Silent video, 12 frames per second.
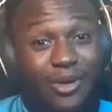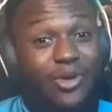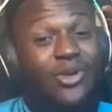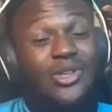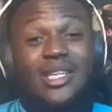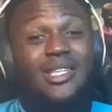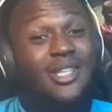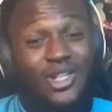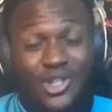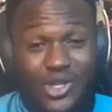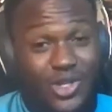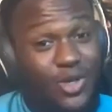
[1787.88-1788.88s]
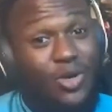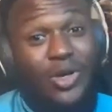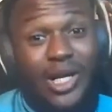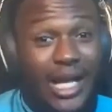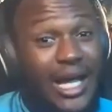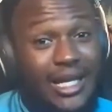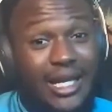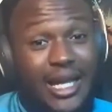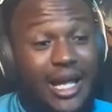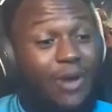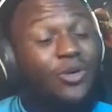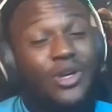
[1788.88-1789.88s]
because there's such a storyline
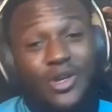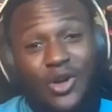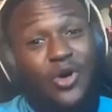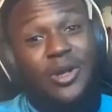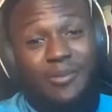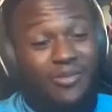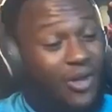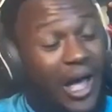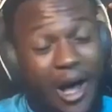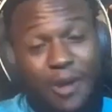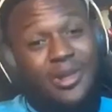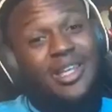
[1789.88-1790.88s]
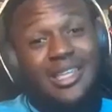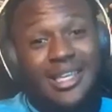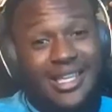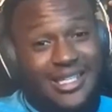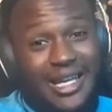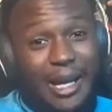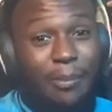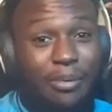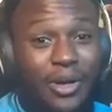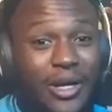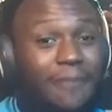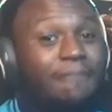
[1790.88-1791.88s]
there. I would have known him for how many years at that
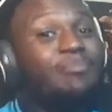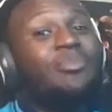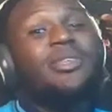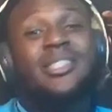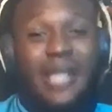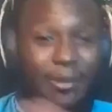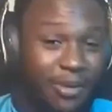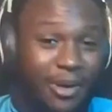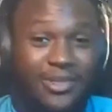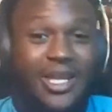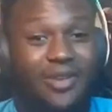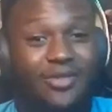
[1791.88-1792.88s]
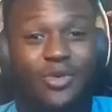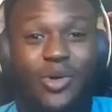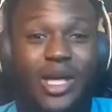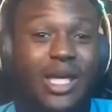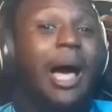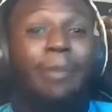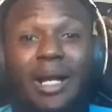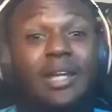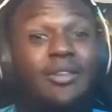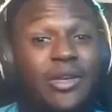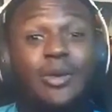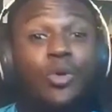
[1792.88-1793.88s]
point? step up to heavyweight. I
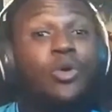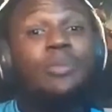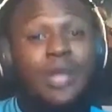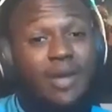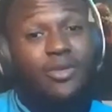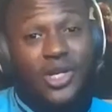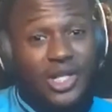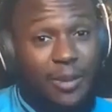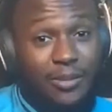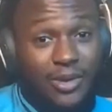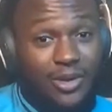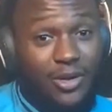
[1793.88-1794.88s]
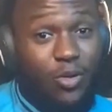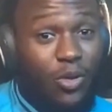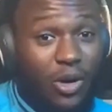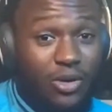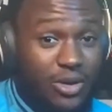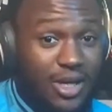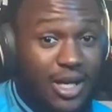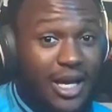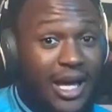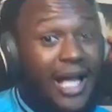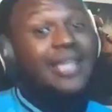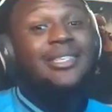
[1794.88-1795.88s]
believe he will be heavyweight champion of the world
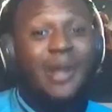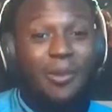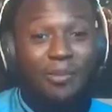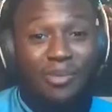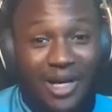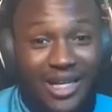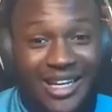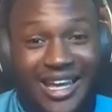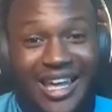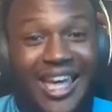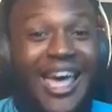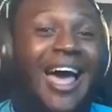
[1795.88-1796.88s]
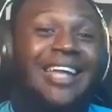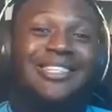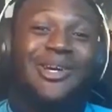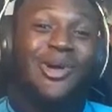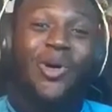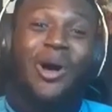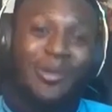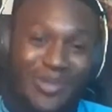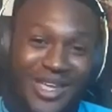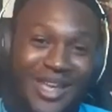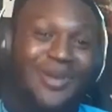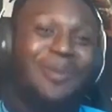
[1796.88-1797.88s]
at some point. And to go up
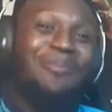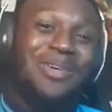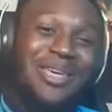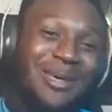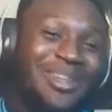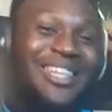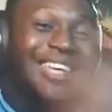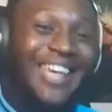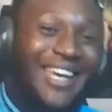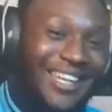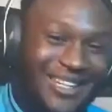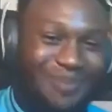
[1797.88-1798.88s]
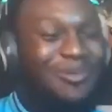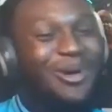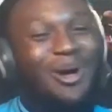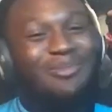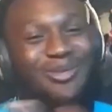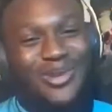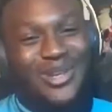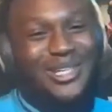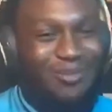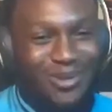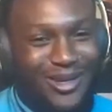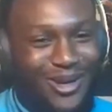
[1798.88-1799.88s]
there and beat him again and become heavyweight
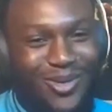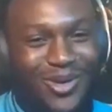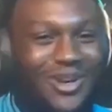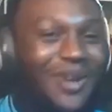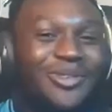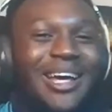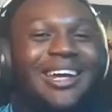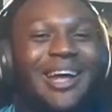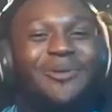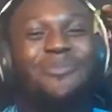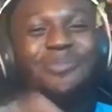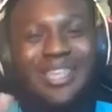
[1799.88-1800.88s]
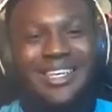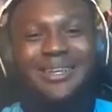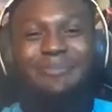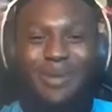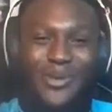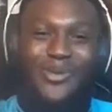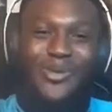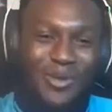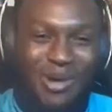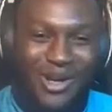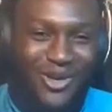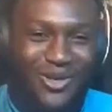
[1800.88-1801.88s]
champion of the world, I feel like that would be the pinnacle
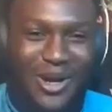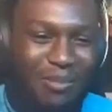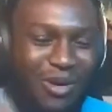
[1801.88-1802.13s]
of my career.